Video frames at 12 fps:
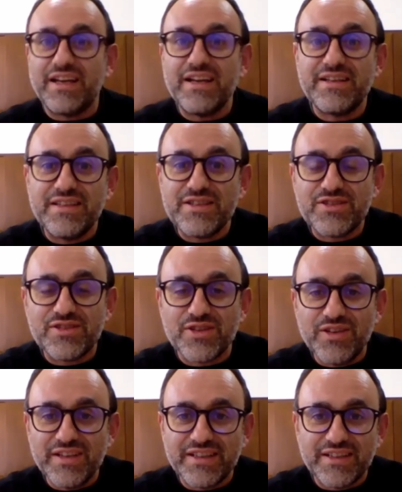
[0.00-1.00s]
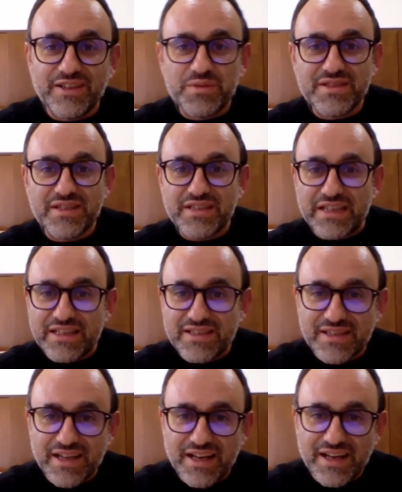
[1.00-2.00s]
take this story? You know, was it
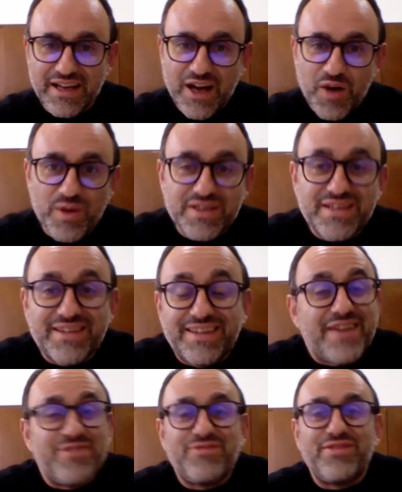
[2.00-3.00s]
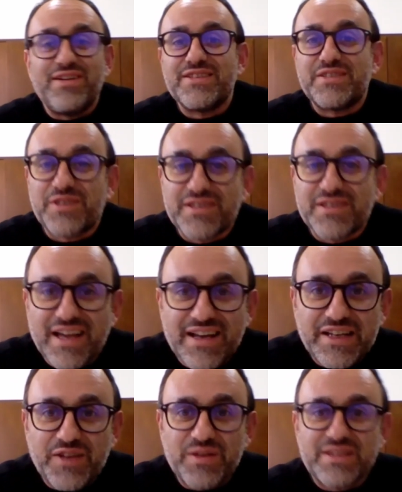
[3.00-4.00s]
their first? Because
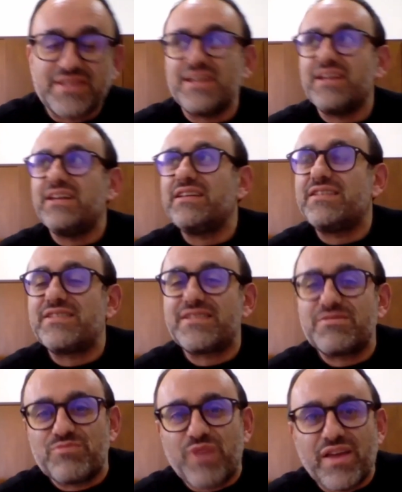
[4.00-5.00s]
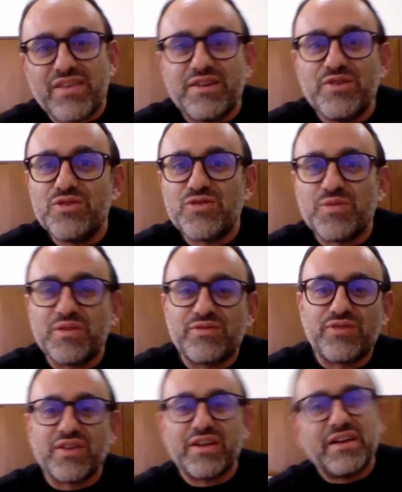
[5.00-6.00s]
it's rather unusual
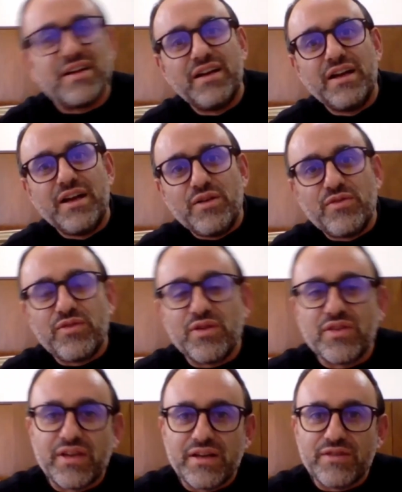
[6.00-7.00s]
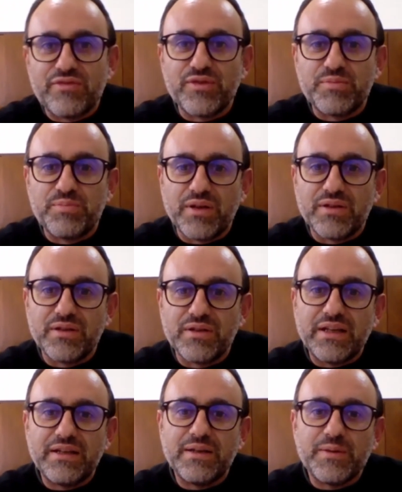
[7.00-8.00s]
for the football